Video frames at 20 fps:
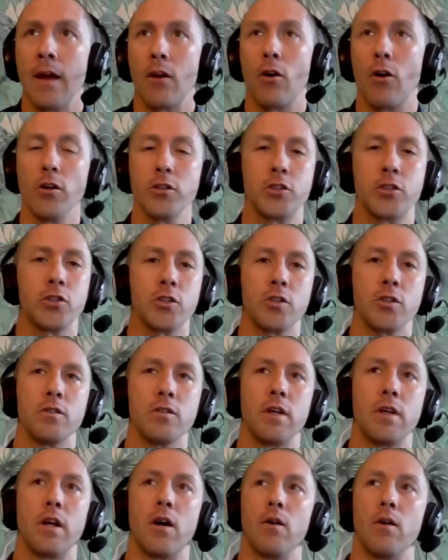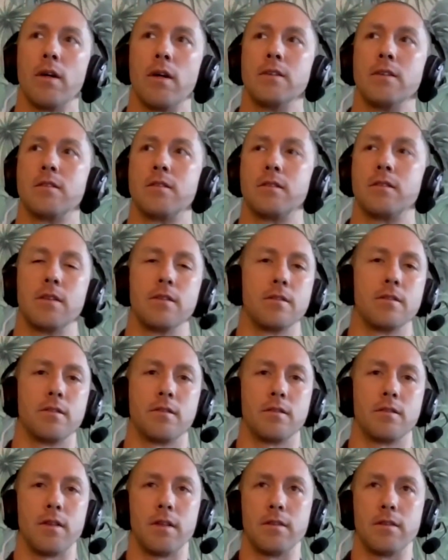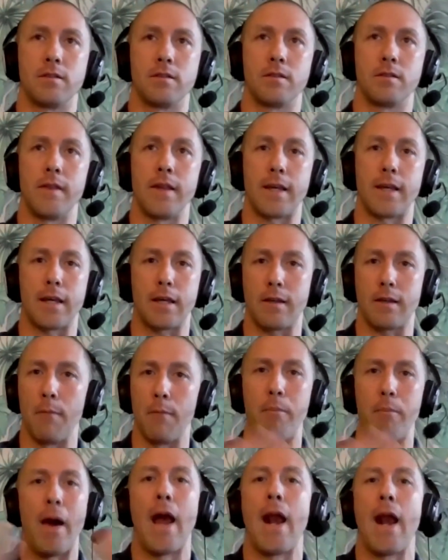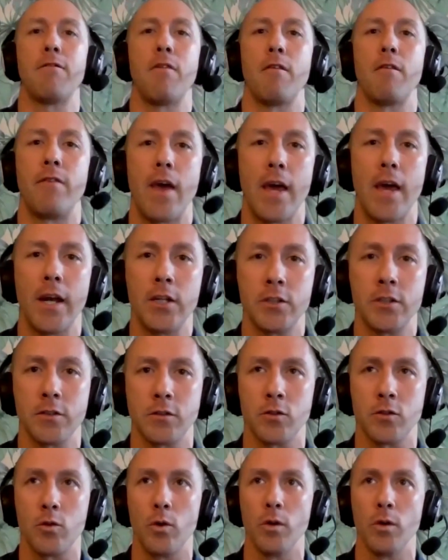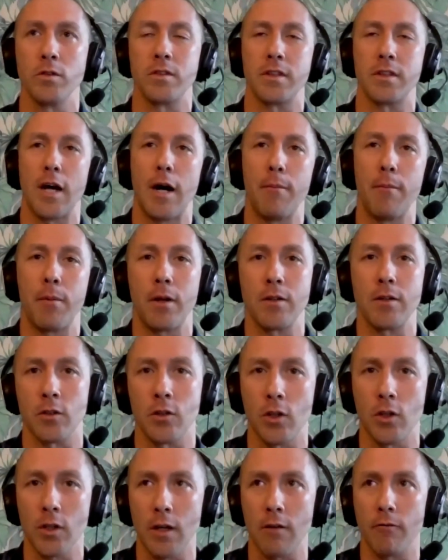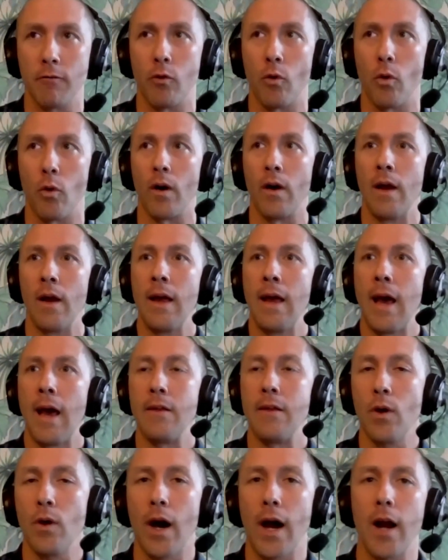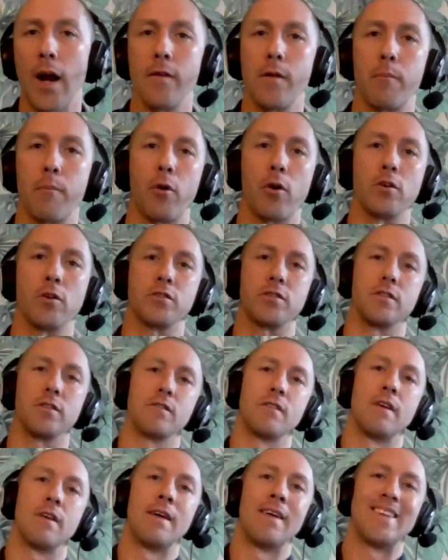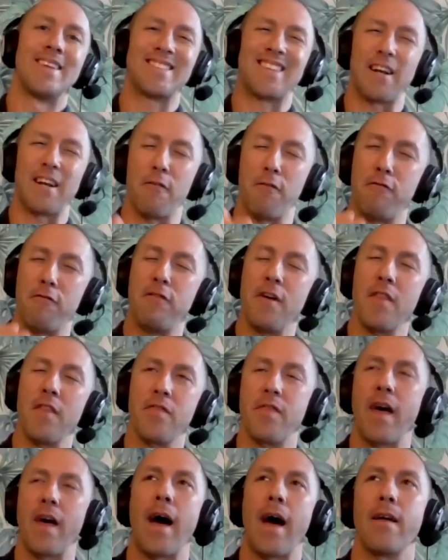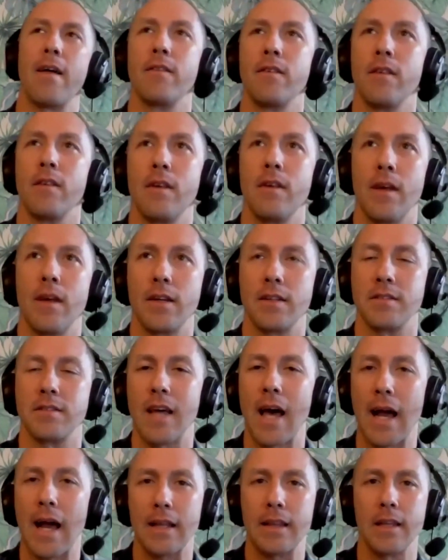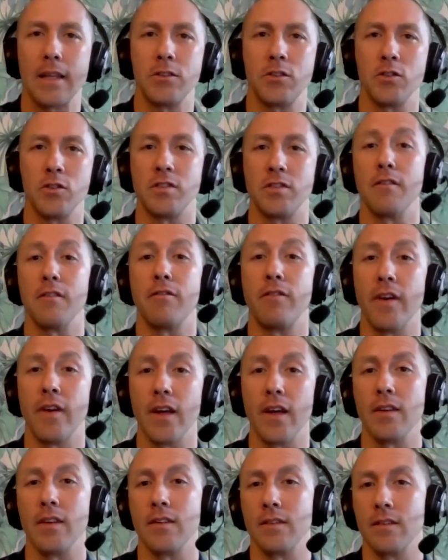Culture, you know, is the competitive advantage that schools and companies are looking for, and you hire the person that's going to fit that exactly as you see fit.